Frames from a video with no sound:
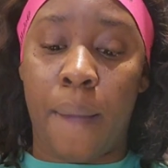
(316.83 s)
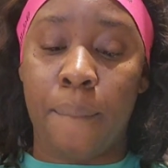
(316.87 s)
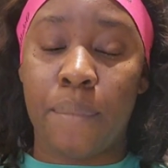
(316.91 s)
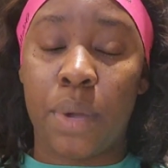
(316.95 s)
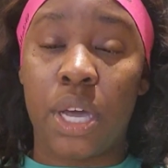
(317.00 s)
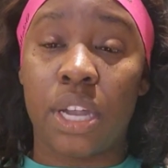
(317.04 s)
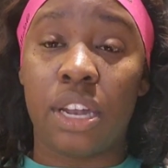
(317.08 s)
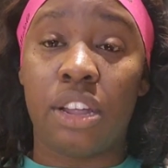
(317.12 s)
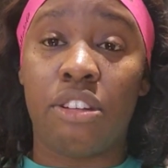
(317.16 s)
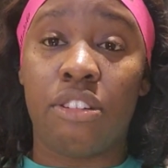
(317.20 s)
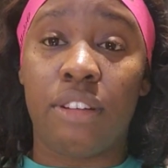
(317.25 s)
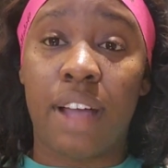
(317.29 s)

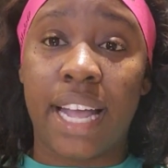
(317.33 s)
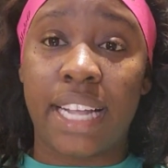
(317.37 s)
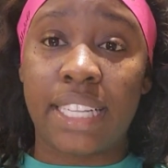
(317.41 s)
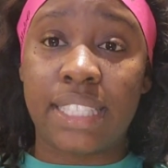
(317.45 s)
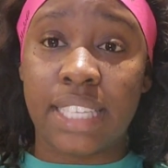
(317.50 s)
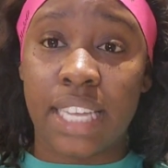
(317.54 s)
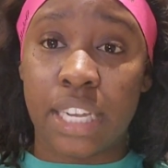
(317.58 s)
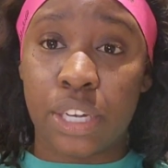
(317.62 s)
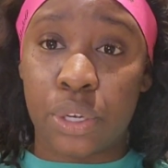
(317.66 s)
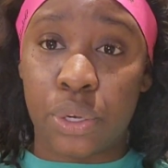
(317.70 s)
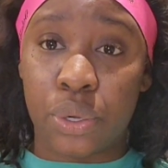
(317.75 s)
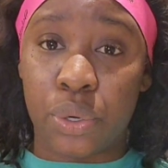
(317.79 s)
I'm gonna
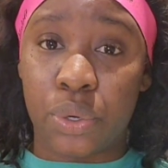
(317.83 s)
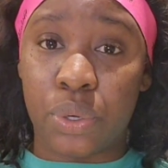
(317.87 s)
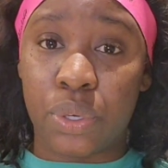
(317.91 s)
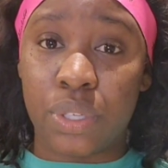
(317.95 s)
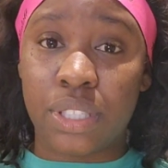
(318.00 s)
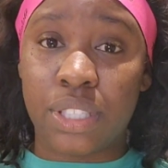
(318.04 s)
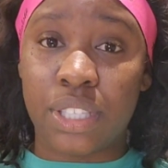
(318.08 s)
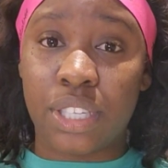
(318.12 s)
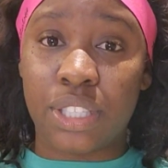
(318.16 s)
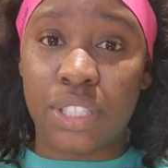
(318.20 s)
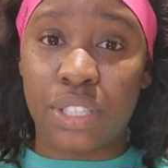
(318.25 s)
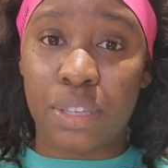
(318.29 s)
write a
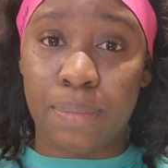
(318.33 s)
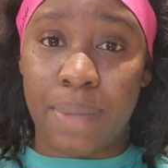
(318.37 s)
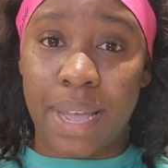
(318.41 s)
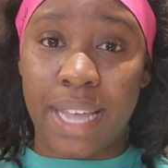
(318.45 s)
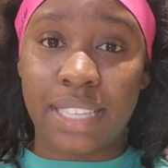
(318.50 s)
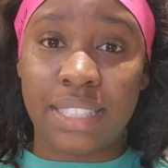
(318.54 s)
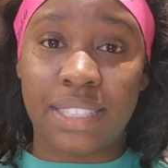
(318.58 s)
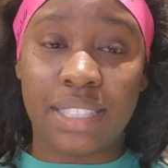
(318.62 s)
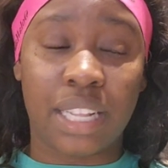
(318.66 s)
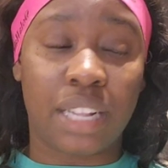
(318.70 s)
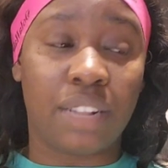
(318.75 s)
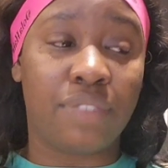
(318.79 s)
note to
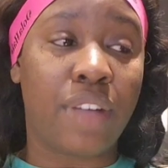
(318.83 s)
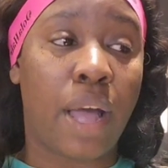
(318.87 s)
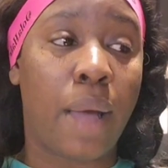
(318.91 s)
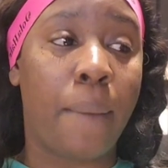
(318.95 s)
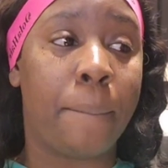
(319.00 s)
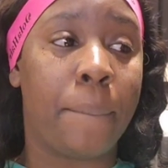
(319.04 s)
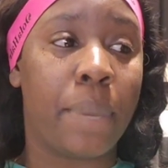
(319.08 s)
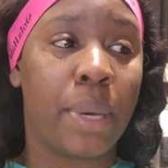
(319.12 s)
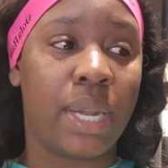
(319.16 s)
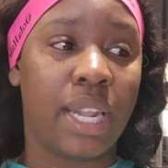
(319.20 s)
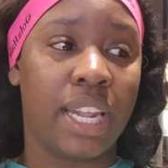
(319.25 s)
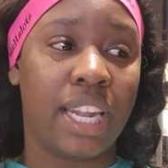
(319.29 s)
myself
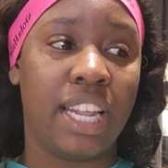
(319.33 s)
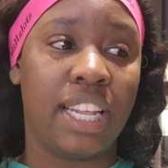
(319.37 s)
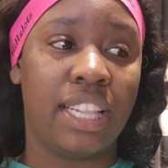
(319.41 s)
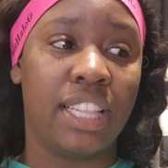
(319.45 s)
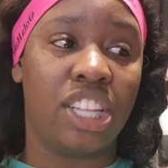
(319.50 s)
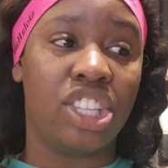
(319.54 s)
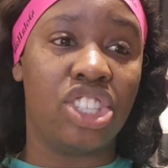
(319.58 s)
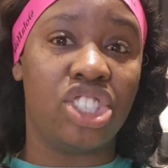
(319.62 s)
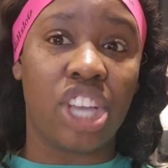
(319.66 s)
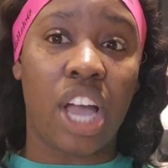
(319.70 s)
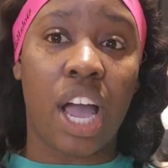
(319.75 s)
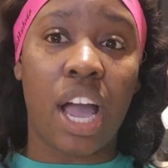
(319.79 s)
and put it
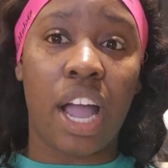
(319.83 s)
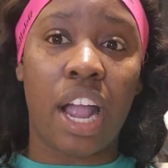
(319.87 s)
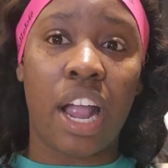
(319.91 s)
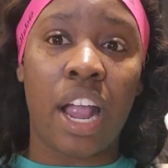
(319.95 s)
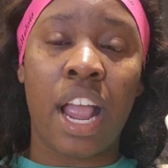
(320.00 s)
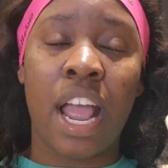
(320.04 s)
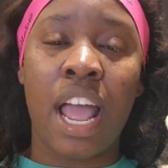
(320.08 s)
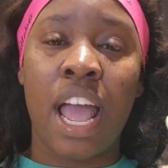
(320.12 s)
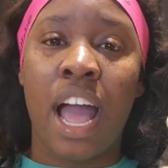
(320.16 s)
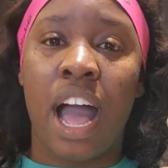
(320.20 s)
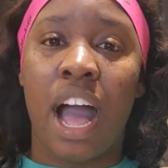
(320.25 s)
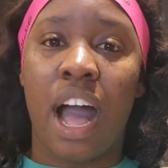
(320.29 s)
in the
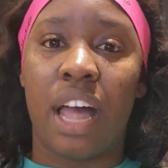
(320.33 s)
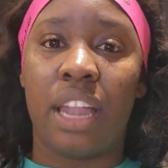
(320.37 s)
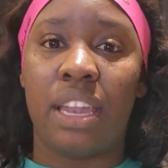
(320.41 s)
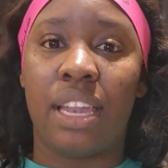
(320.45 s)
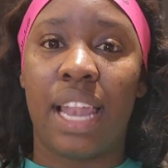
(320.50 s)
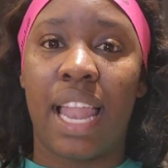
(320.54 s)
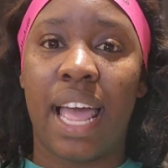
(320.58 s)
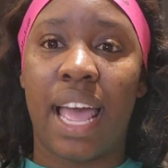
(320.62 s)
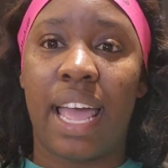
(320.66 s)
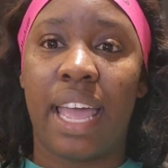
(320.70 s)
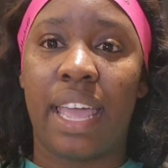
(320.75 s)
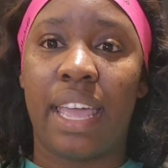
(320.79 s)
jar
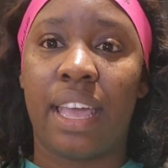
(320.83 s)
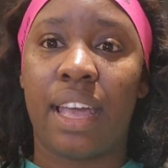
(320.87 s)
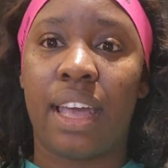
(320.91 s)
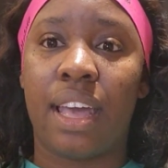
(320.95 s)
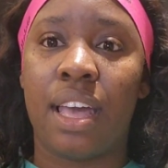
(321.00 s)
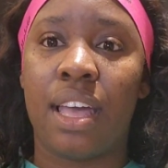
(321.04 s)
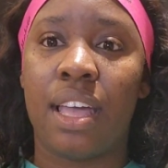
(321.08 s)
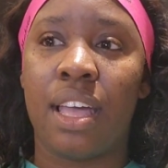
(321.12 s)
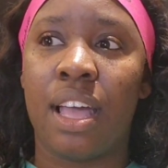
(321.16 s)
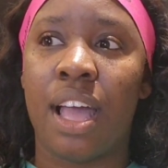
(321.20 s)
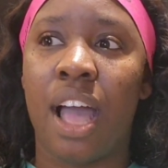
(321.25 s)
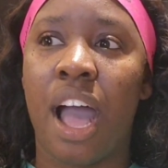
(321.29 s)
and
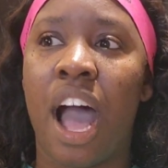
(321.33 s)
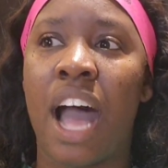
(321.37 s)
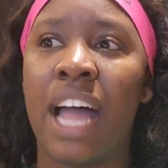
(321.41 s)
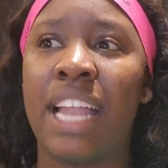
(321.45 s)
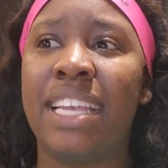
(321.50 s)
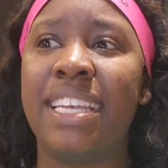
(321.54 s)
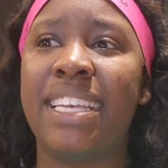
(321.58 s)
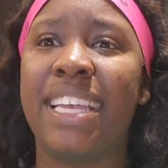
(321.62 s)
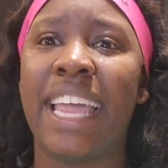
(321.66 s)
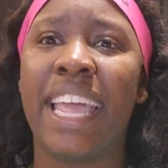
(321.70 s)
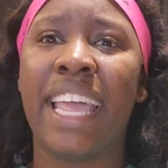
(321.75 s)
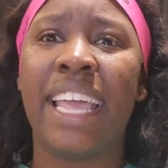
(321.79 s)
like
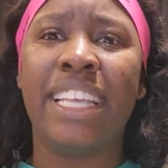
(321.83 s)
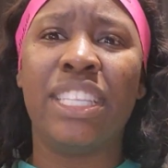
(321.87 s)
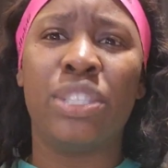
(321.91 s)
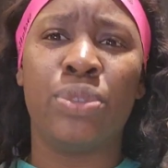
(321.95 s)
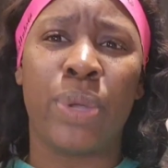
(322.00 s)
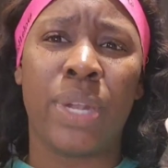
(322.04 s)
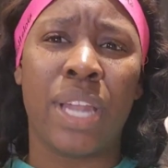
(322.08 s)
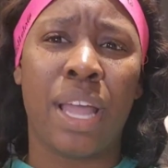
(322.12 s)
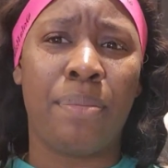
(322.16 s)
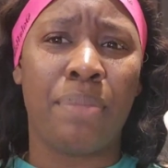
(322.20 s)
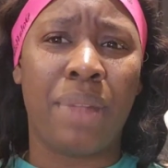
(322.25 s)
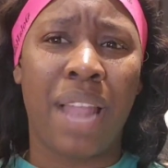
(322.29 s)
on
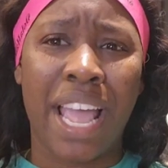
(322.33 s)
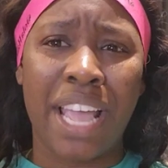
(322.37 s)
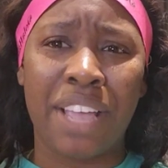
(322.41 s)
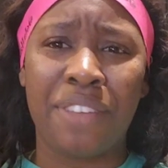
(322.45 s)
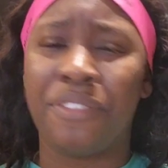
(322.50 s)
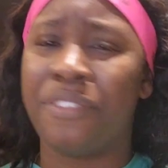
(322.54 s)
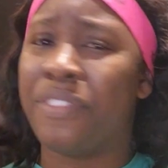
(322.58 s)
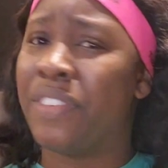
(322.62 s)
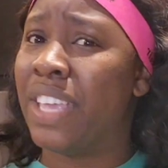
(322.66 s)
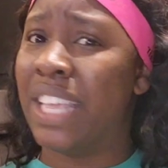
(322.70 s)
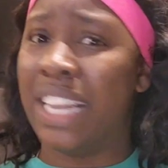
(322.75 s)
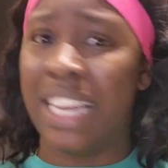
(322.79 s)
days when I'm
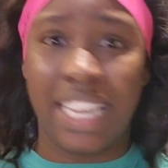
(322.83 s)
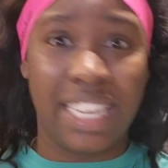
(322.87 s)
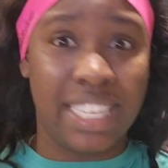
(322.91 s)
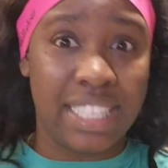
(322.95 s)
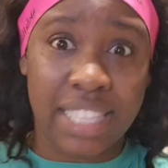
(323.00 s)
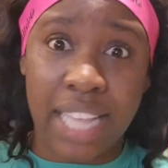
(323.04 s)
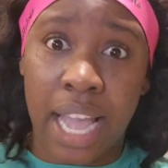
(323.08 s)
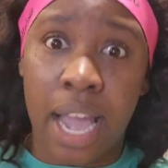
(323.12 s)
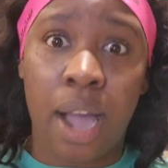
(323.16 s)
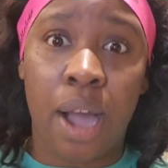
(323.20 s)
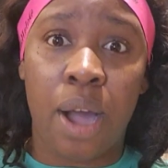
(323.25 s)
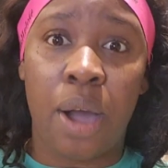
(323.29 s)
like
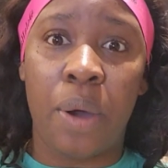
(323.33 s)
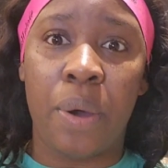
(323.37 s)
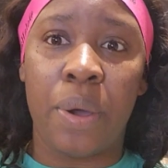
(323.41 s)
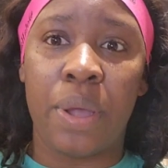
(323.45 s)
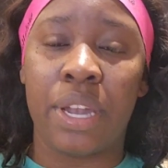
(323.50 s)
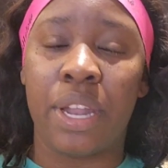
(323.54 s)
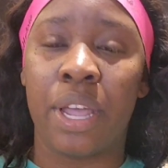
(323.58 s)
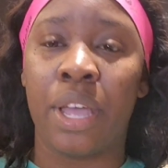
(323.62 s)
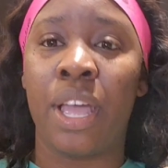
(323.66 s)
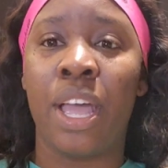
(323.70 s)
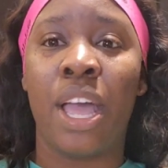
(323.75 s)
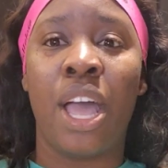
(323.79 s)
feeling
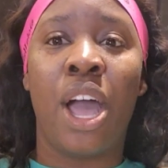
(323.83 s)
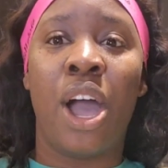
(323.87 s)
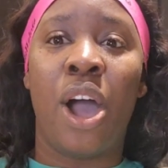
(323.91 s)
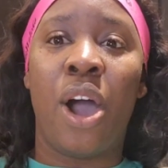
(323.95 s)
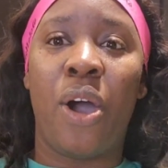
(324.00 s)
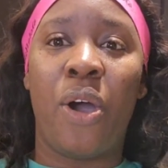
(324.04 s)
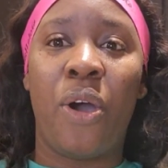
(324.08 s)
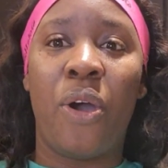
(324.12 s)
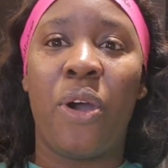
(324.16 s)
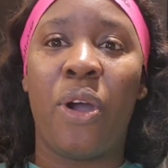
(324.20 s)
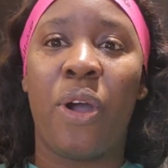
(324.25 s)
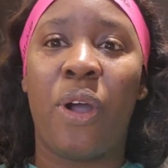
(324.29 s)
down
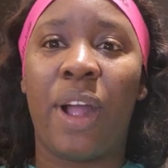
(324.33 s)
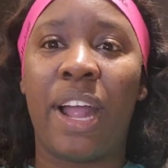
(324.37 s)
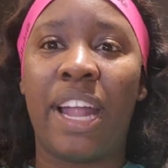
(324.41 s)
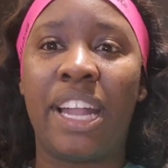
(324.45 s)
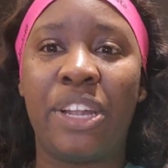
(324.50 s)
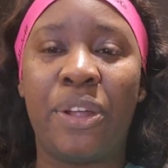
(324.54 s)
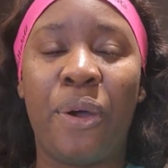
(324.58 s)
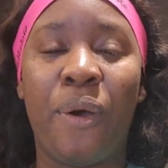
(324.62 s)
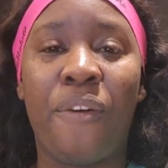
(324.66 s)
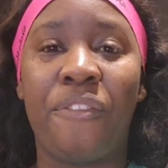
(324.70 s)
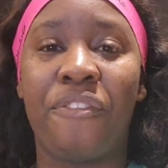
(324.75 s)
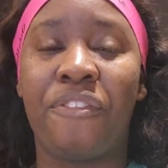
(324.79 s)

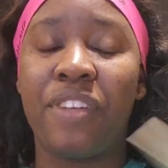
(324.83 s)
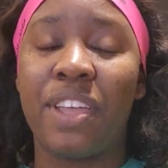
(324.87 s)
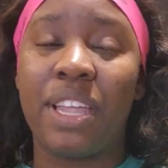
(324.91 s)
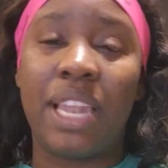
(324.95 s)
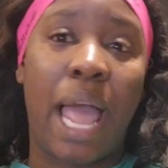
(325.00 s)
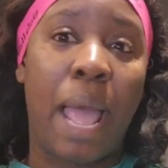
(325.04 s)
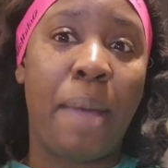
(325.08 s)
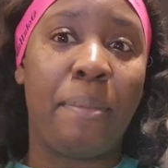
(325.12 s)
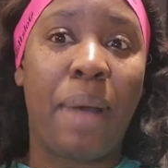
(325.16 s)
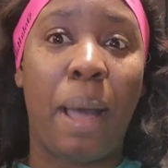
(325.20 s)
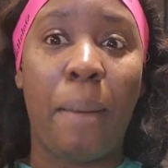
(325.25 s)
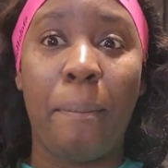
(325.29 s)
or don't
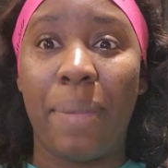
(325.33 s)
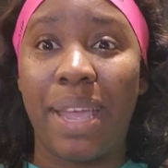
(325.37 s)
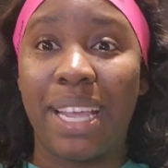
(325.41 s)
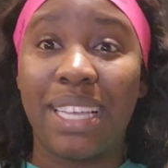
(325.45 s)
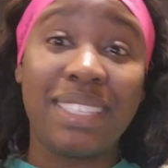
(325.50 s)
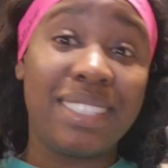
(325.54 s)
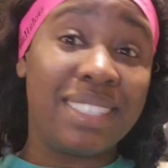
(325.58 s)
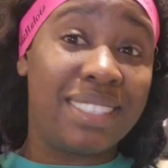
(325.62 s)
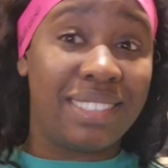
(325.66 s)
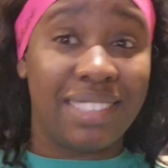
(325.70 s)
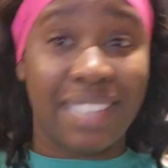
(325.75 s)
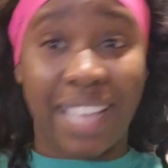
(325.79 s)
feel like my
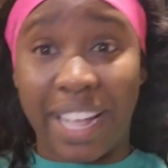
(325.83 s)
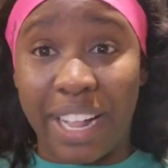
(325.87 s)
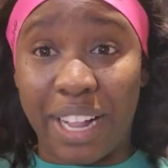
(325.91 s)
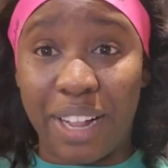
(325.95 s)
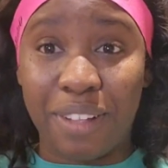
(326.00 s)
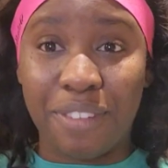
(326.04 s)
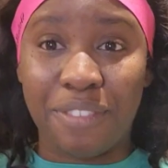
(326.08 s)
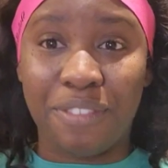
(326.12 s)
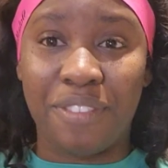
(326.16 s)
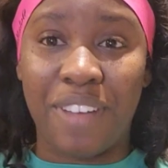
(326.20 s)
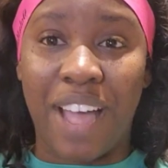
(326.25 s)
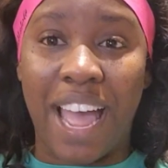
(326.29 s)
best
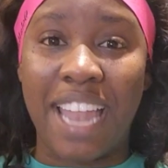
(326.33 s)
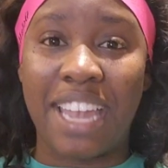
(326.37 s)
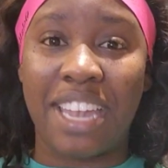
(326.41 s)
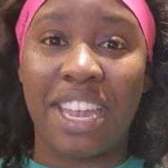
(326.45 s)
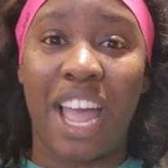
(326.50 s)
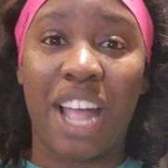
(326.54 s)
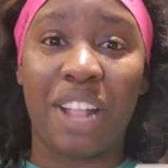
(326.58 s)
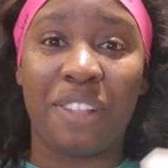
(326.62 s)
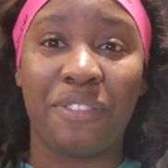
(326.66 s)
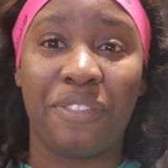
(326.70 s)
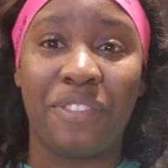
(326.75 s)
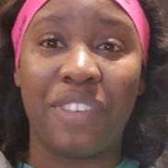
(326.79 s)
self
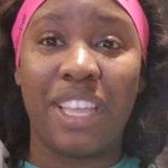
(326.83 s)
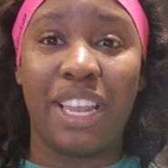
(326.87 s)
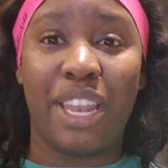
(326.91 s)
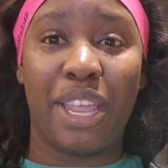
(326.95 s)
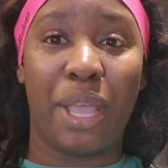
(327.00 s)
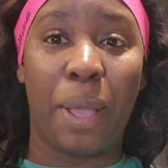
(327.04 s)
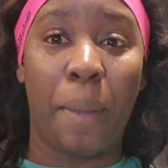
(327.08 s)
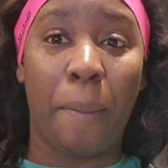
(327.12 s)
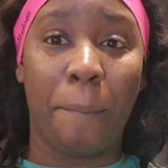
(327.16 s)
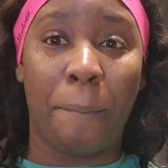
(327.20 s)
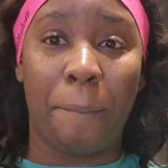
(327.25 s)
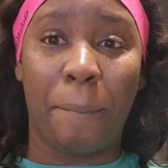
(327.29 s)
and not
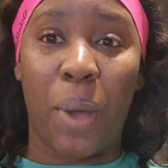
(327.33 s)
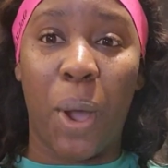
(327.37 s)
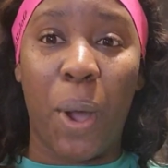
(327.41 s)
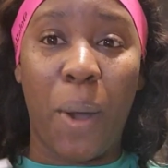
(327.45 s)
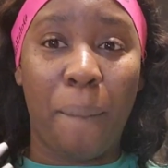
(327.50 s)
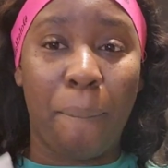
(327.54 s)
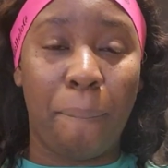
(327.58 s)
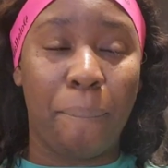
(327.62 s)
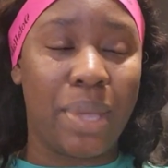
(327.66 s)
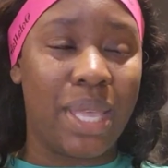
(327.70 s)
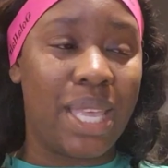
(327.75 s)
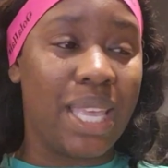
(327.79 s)
feeling
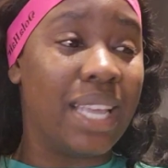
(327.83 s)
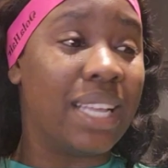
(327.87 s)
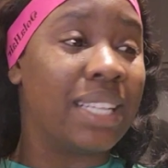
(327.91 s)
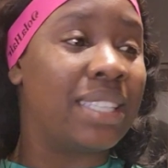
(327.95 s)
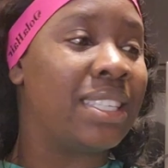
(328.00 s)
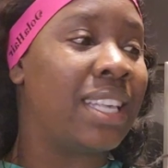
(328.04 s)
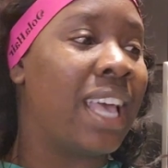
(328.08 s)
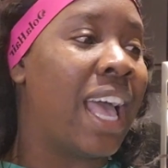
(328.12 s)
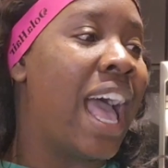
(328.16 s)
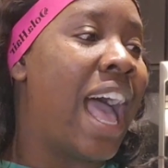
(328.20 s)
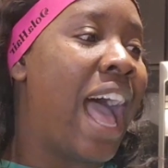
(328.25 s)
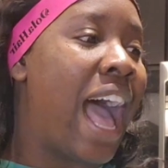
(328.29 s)

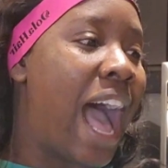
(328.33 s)
upbeat